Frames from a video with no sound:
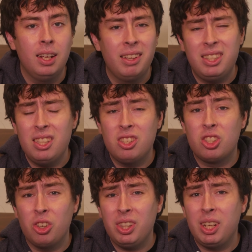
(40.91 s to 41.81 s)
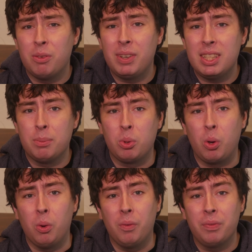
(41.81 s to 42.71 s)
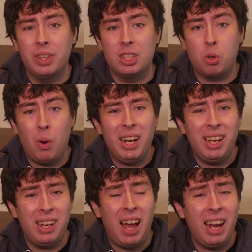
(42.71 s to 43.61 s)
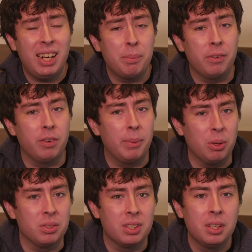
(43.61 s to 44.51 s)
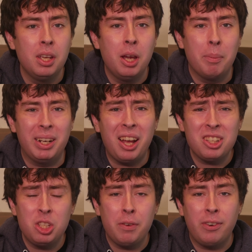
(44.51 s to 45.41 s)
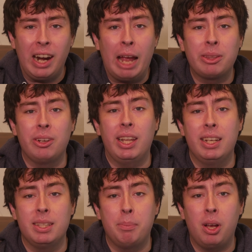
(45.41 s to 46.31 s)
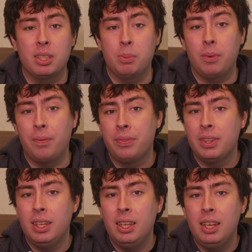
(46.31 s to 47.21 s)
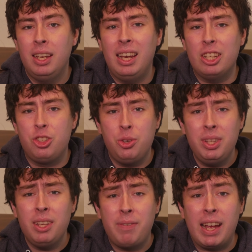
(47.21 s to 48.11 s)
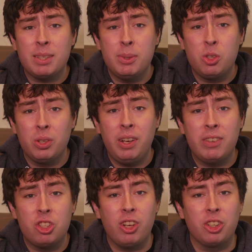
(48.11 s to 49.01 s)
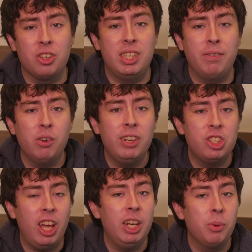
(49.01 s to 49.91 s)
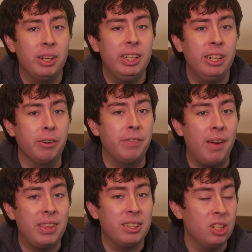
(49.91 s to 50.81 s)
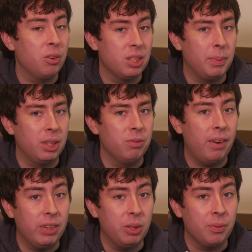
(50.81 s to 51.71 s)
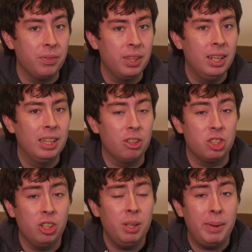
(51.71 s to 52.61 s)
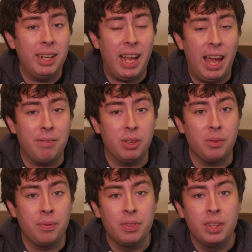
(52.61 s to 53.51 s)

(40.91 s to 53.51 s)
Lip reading: This is certainly a reasonable goal. It's quite a high number for most, but not so far out there that it's impossible. It's true that the vast majority of instructors never reach anywhere near $5,000 a month in revenue. There are certainly many that have though.